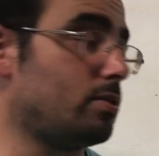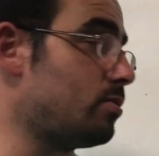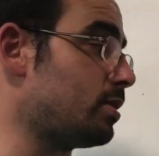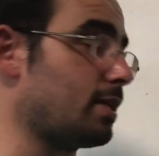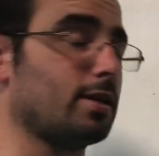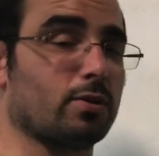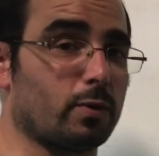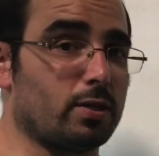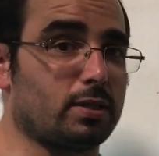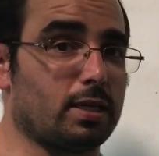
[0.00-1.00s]
You just enter
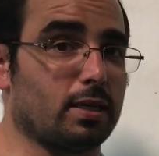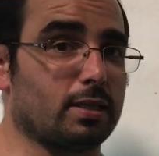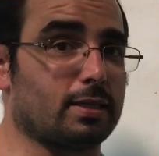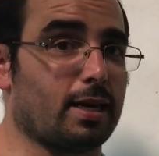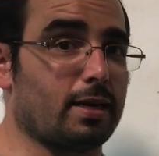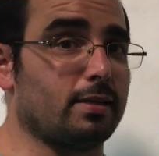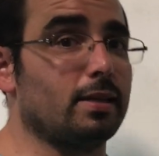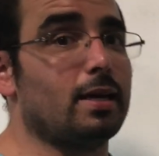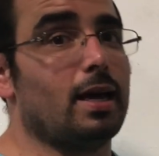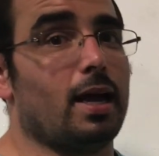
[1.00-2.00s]
what you see on the
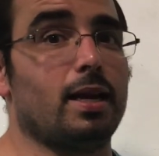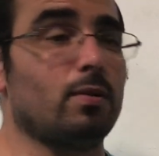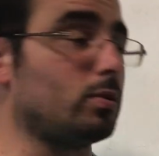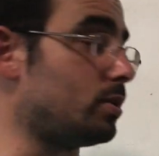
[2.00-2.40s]
scale and it